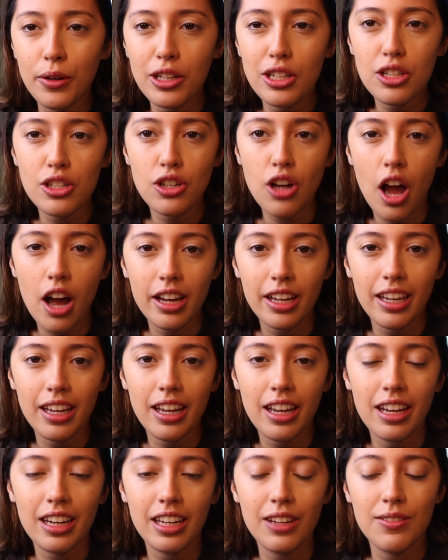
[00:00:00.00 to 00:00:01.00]
were just
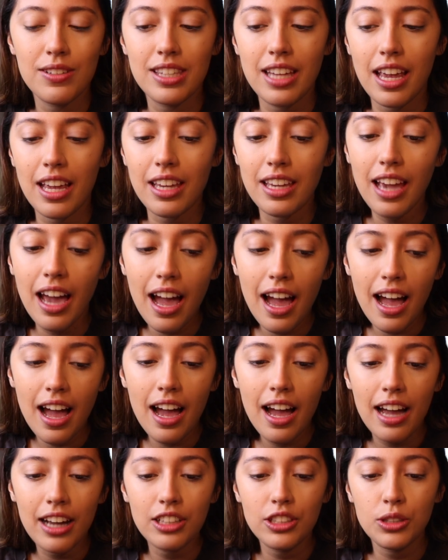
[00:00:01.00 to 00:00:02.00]
talking and he was saying,
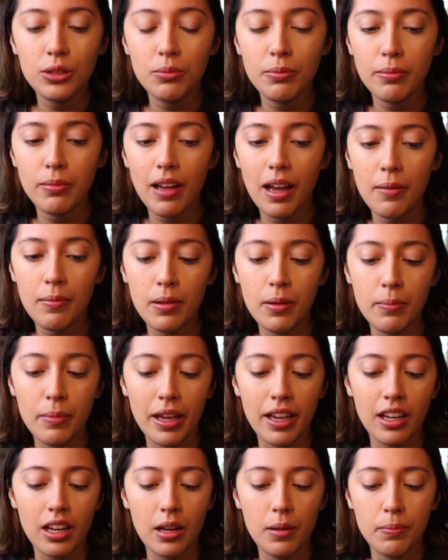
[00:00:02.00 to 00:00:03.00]
yeah, I'm a
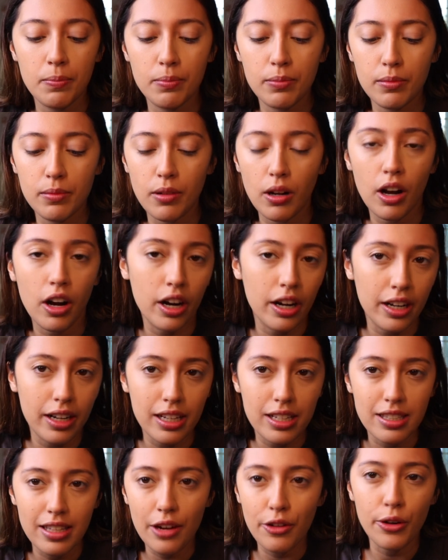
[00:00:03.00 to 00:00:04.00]
makeup
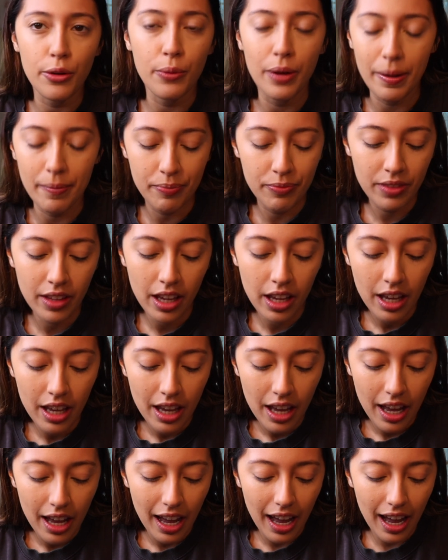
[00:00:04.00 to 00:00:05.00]
artist. I don't know what.
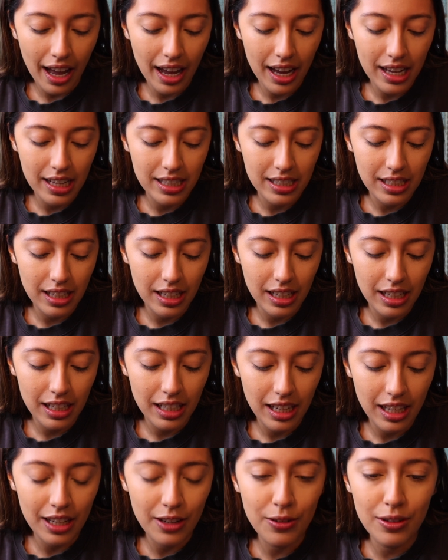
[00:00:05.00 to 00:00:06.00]
And
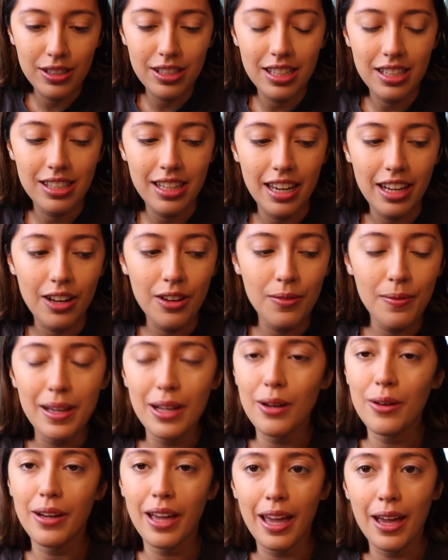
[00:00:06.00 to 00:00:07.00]
he was just like, oh
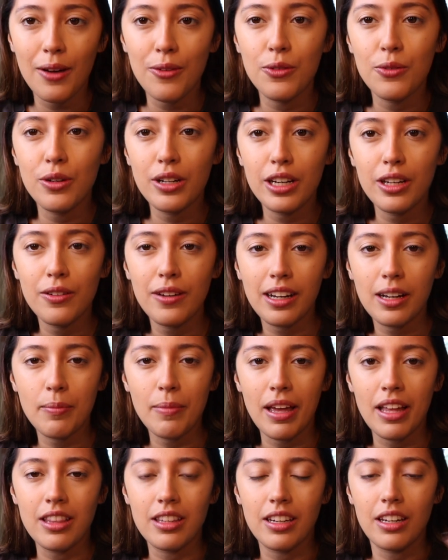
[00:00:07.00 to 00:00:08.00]
my, okay, well, what do you
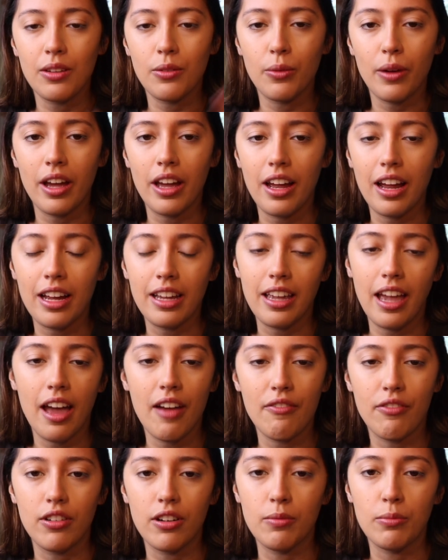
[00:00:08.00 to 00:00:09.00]
recommend that I
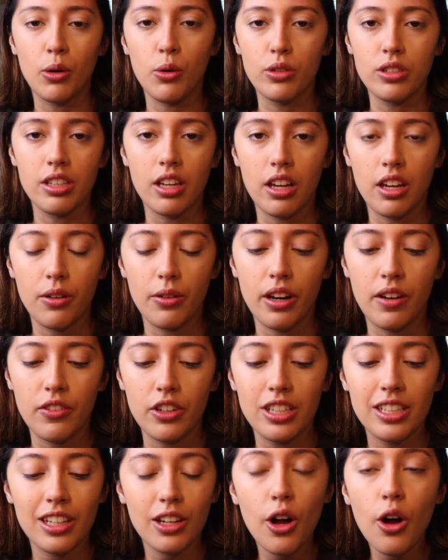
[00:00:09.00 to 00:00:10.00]
get from Ulta, whatever.
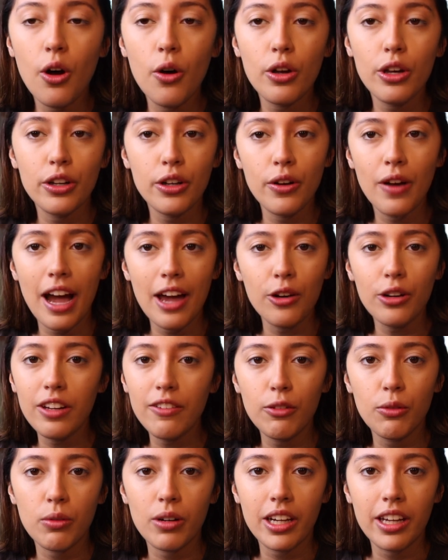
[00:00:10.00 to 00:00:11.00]
He's like, oh, you know, I don't
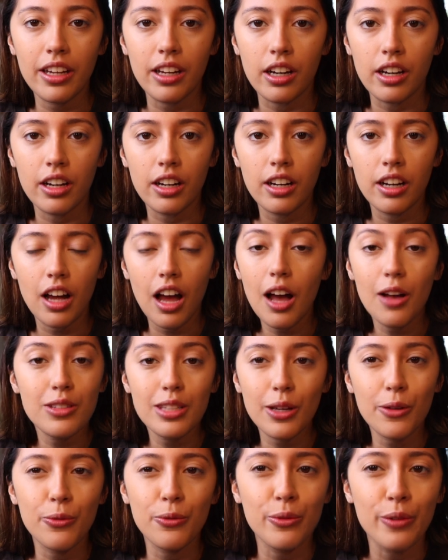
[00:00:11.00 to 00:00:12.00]
even work here. I was
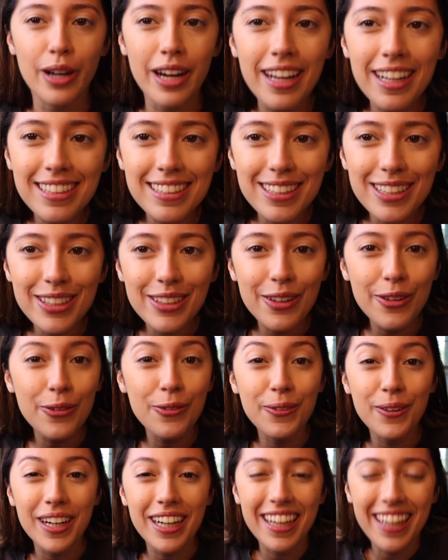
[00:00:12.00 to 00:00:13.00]
like, what? You
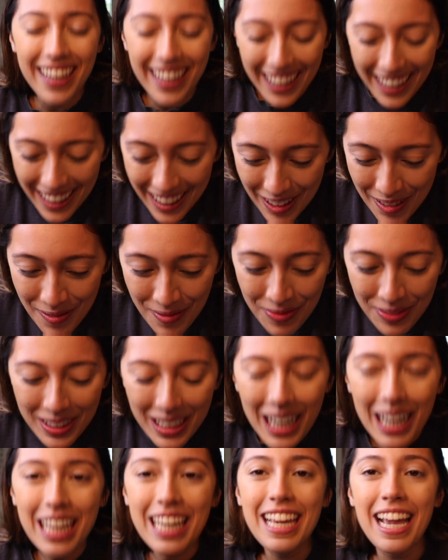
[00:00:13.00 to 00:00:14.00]
don't work here?
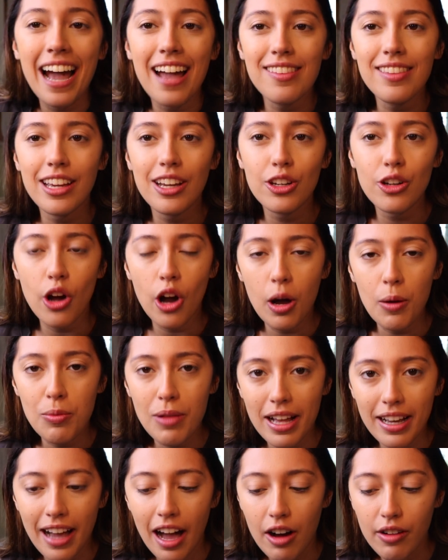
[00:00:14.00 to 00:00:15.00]
He had like an all
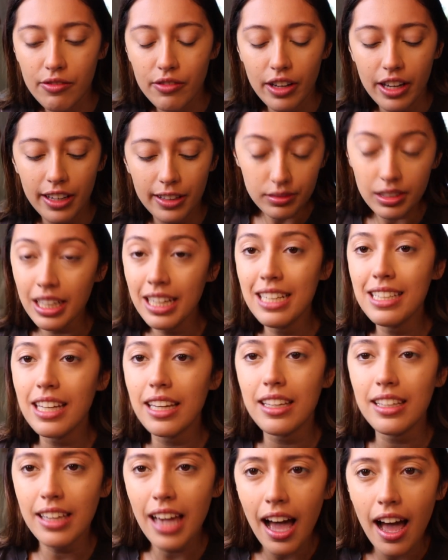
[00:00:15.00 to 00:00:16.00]
black outfit. He's
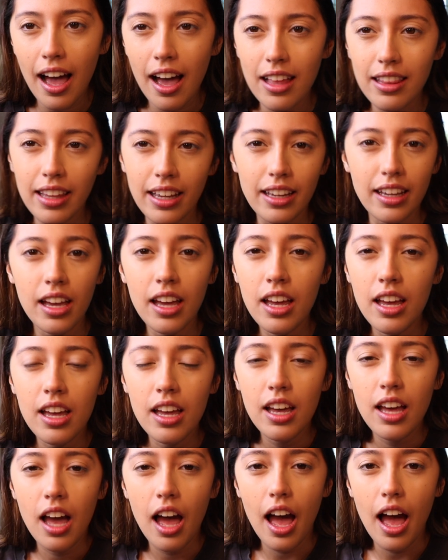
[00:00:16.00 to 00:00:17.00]
like, yeah, like,
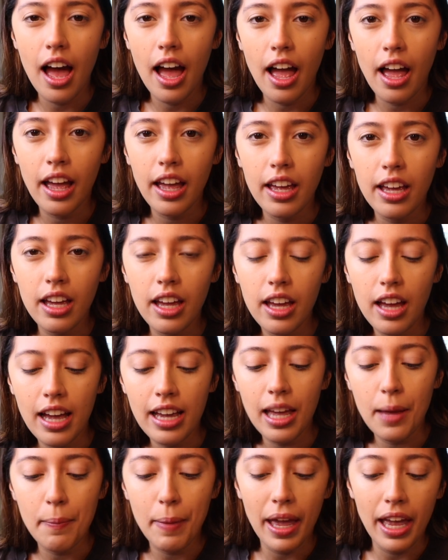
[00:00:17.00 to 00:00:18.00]
I
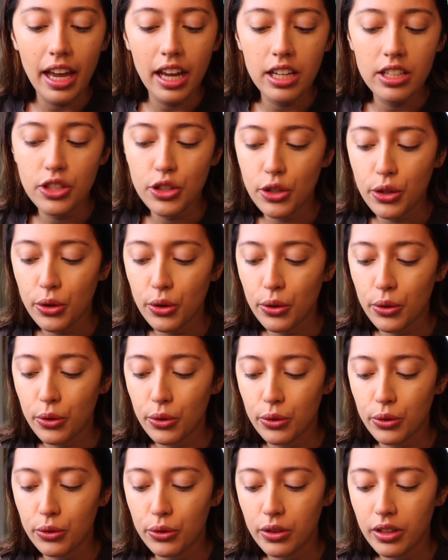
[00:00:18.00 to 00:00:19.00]
get paid
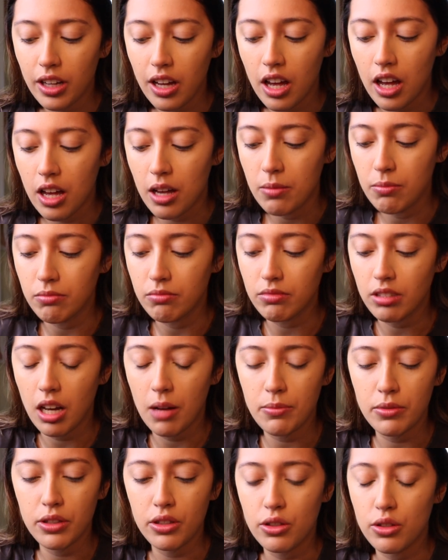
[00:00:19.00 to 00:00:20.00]
to
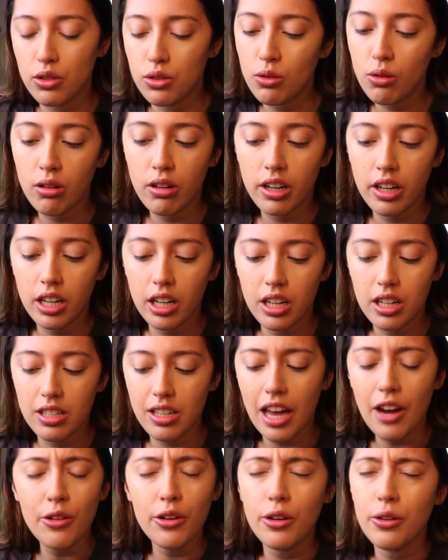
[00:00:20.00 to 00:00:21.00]
come to the
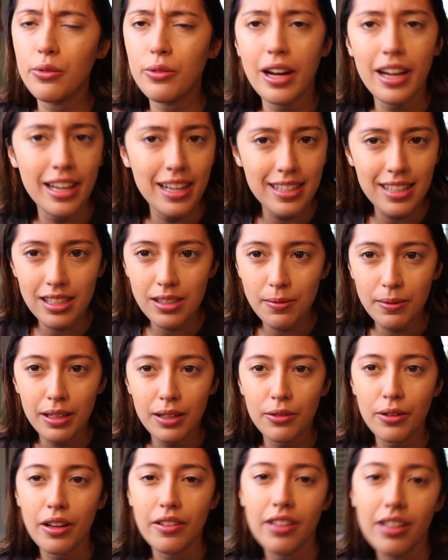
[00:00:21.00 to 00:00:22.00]
stores. I don't know. He said
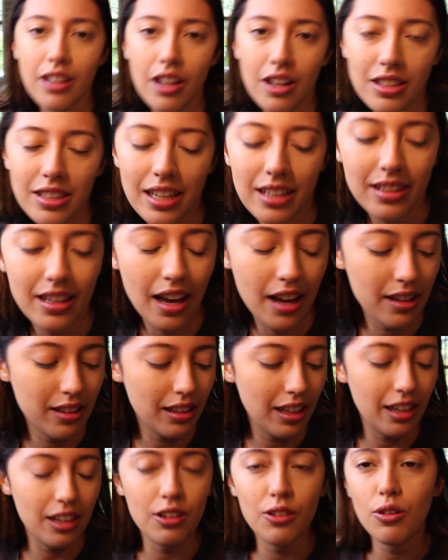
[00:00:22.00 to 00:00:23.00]
something around the lines like that,
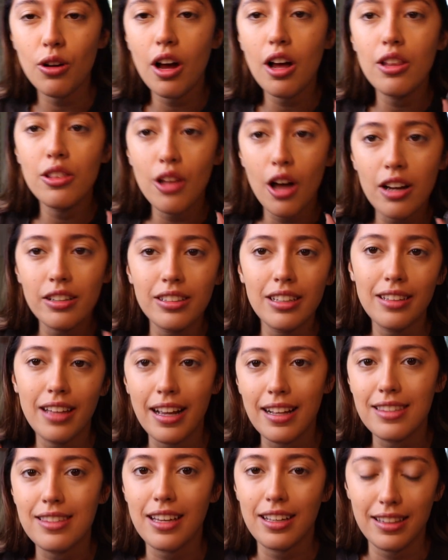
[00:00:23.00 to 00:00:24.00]
like along the
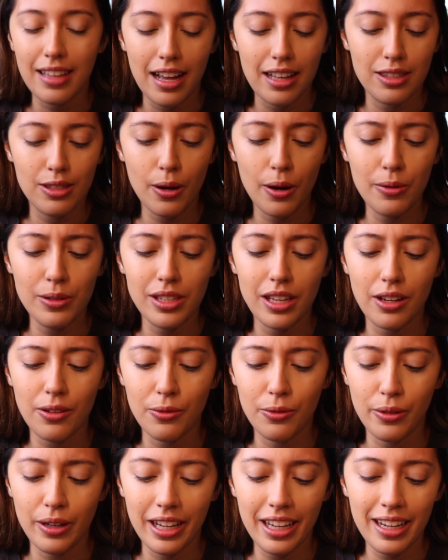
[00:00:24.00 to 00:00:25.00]
lines like that. So I was like,
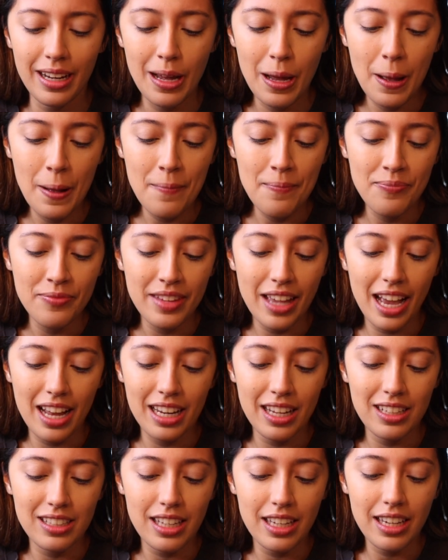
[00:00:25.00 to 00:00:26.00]
what?
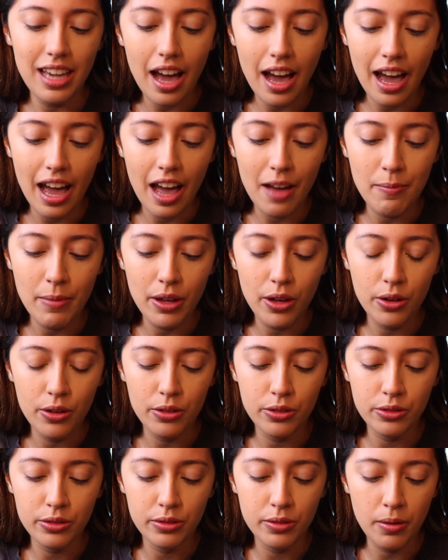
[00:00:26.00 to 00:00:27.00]
And he's like, yeah, I have my
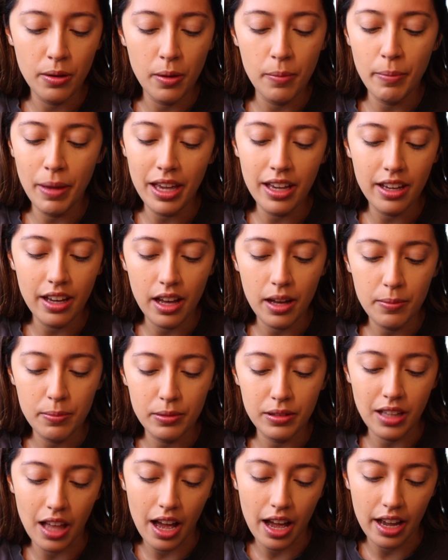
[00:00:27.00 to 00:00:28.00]
own makeup
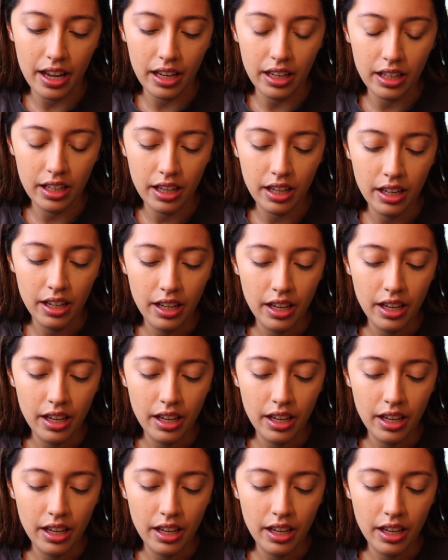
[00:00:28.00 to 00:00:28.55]
line.